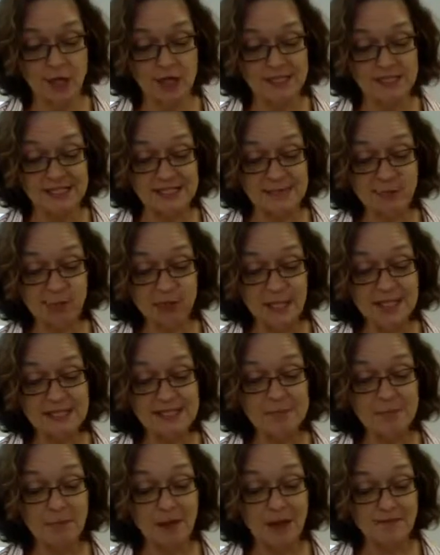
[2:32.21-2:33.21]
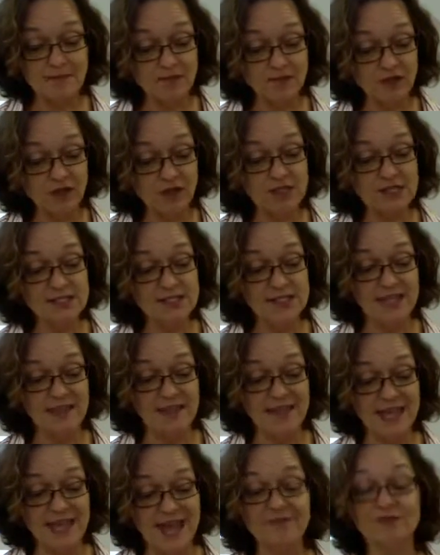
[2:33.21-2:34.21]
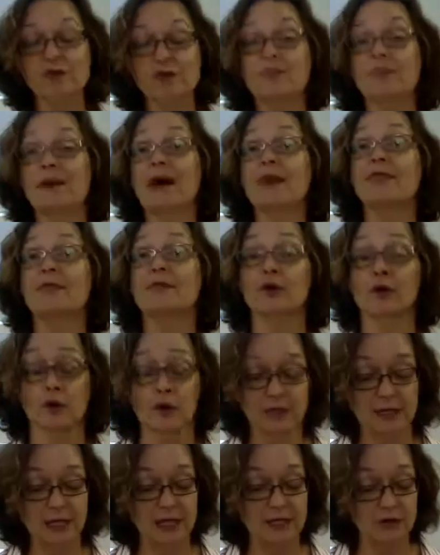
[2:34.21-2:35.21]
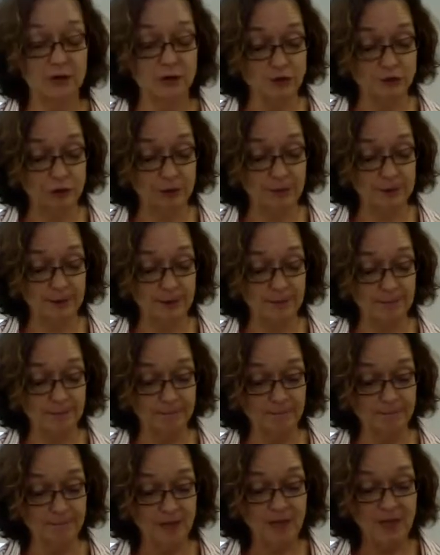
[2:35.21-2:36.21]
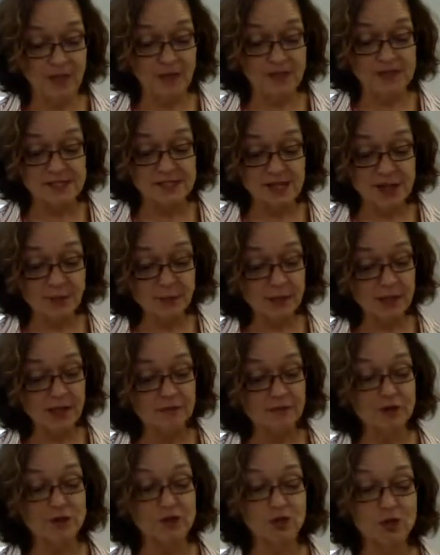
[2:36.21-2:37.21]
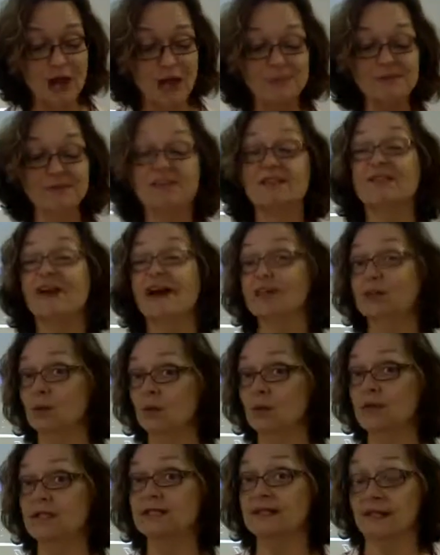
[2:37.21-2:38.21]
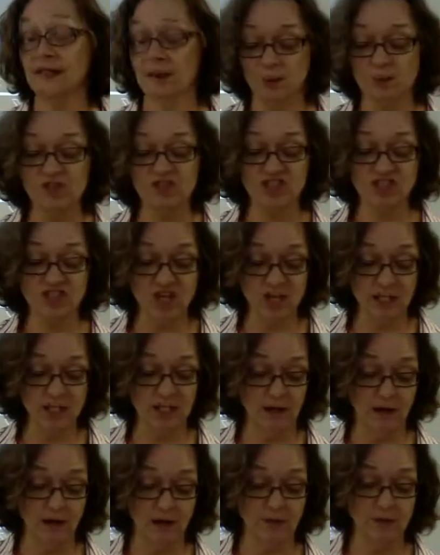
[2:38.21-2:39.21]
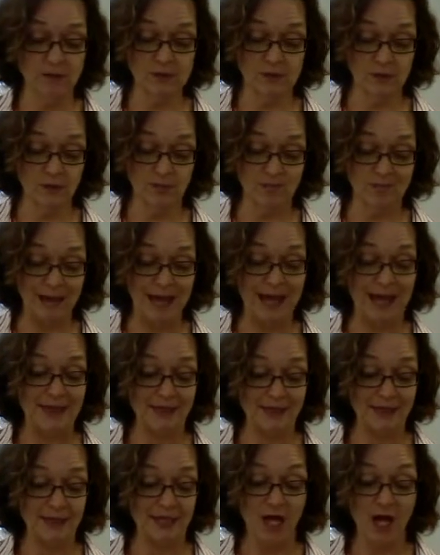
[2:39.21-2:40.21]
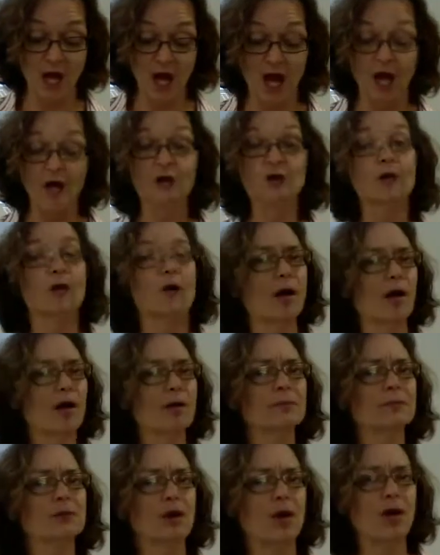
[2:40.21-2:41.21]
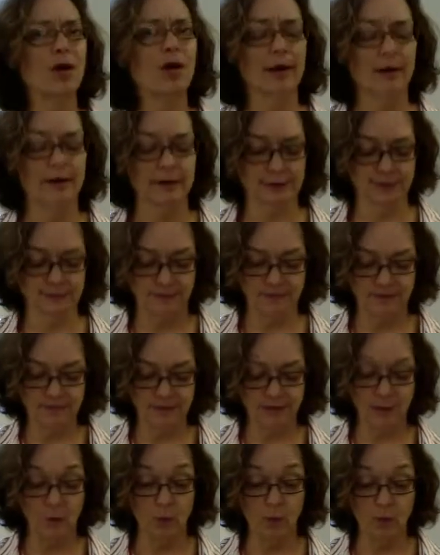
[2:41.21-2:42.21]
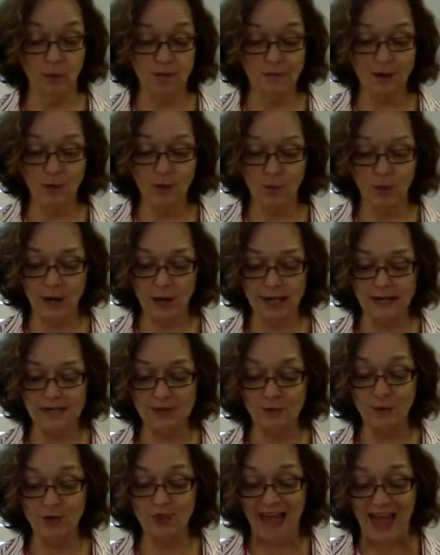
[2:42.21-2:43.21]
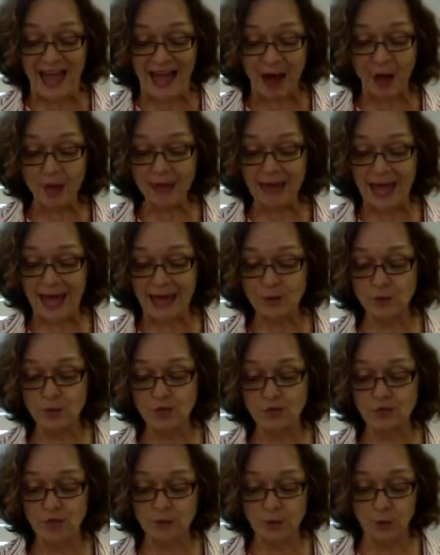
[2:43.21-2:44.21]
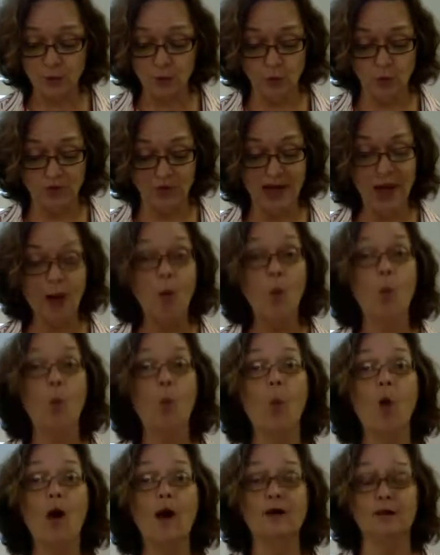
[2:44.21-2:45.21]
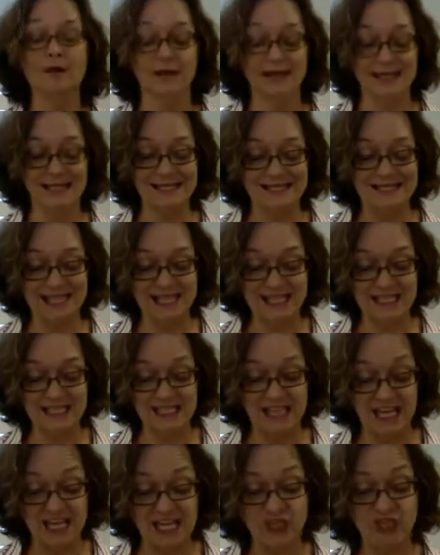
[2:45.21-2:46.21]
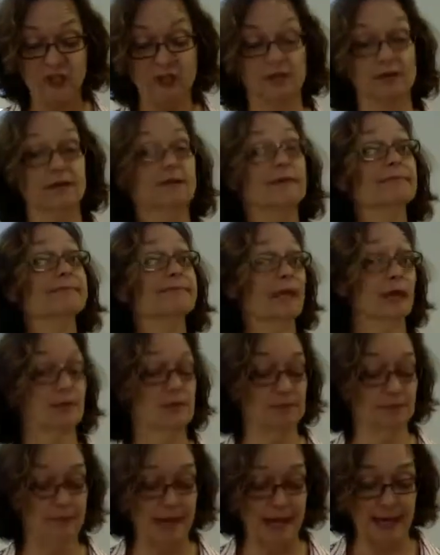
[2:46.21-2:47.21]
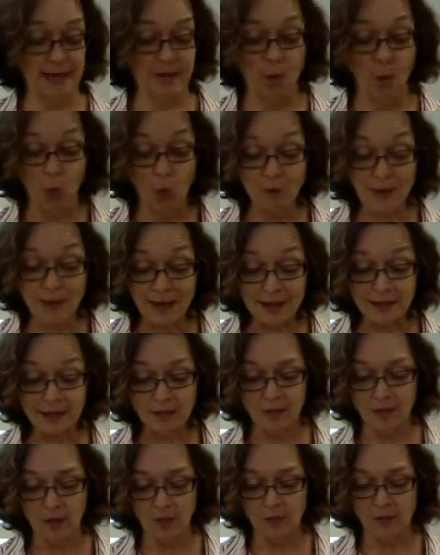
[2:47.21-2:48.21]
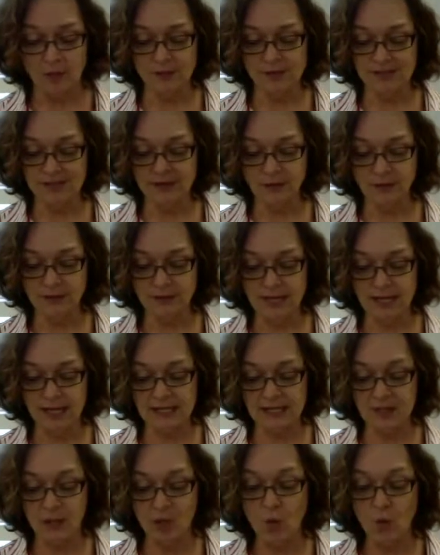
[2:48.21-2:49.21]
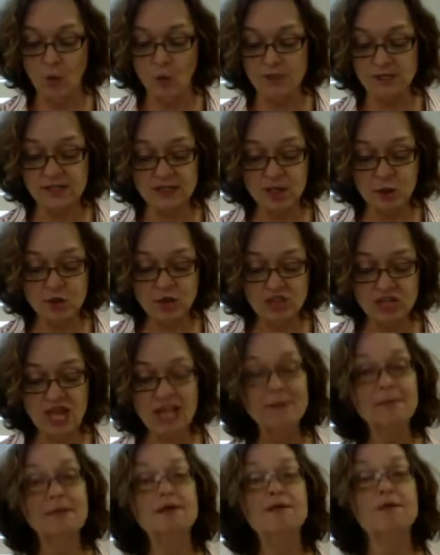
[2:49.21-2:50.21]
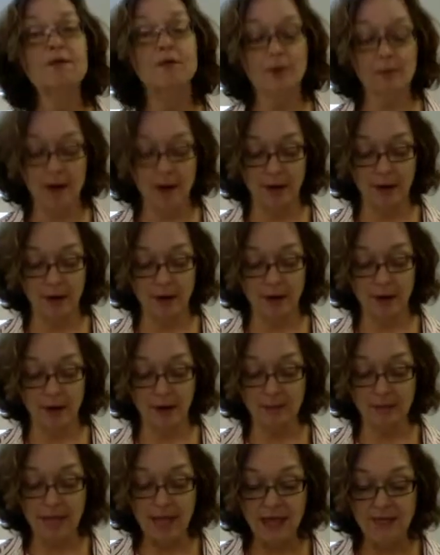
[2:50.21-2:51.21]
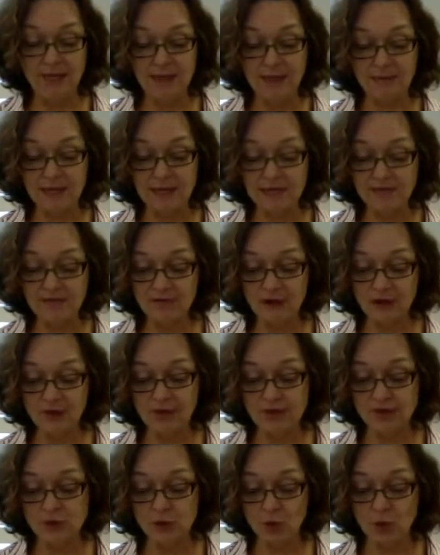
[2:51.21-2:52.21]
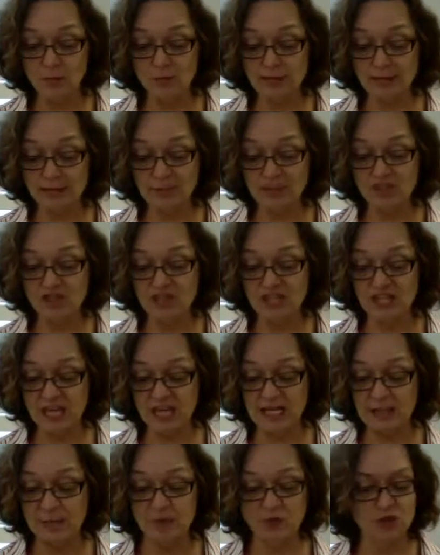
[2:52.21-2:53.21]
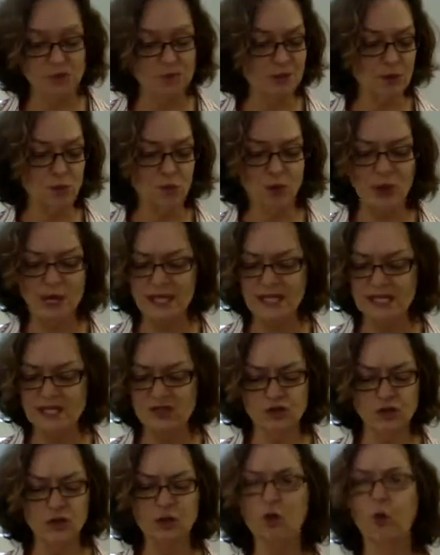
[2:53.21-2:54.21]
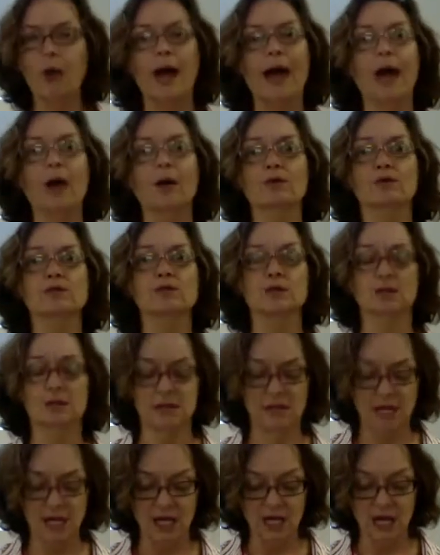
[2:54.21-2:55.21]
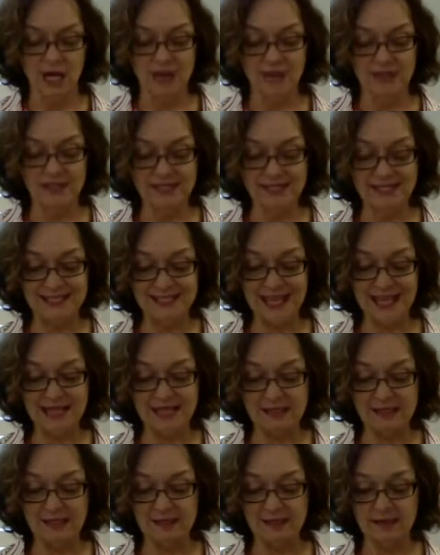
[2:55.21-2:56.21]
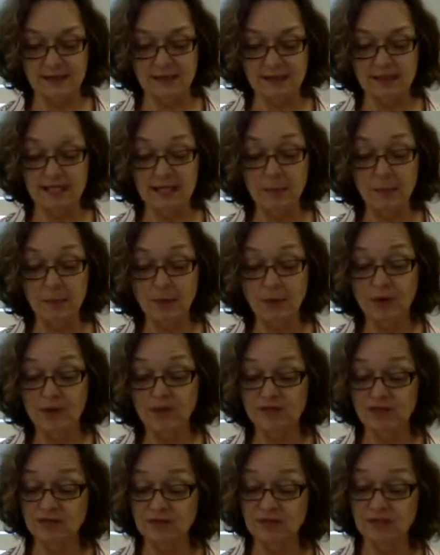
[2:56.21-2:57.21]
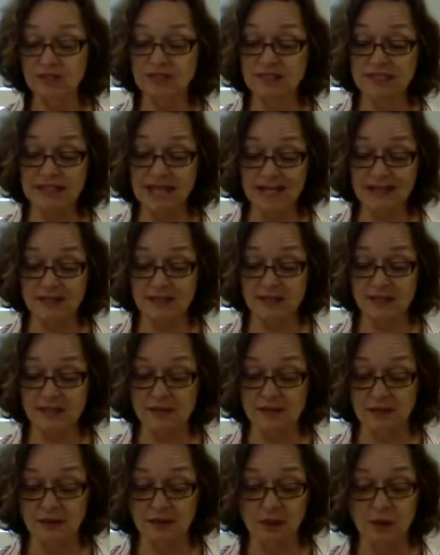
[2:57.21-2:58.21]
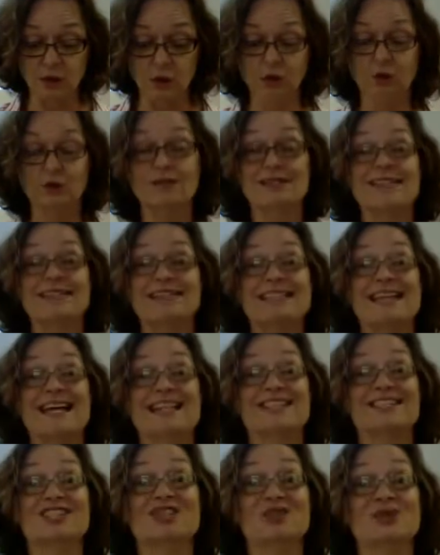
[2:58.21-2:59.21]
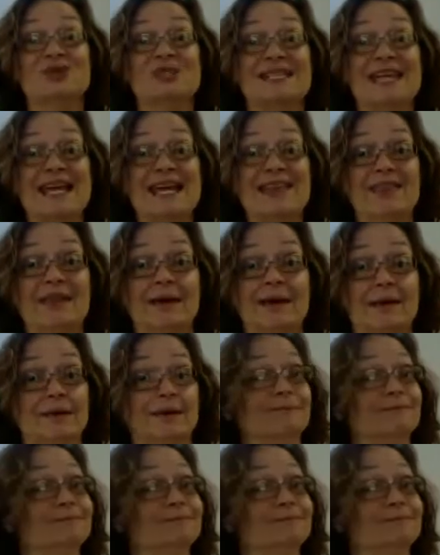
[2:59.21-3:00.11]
displaced by floods in the aftermath of Hurricane Katrina. The suffering of the trapped evacuees, and they were stuck in there, it was a bad thing, under armed guard. They were worried about riots, without adequate food, without water and sanitation. It was bad, or medical help for several days, was so shaming for America that many felt the storm-damaged stadium should be razed to the ground. The Saints, temporarily shifted to Texas, looked set to stay there.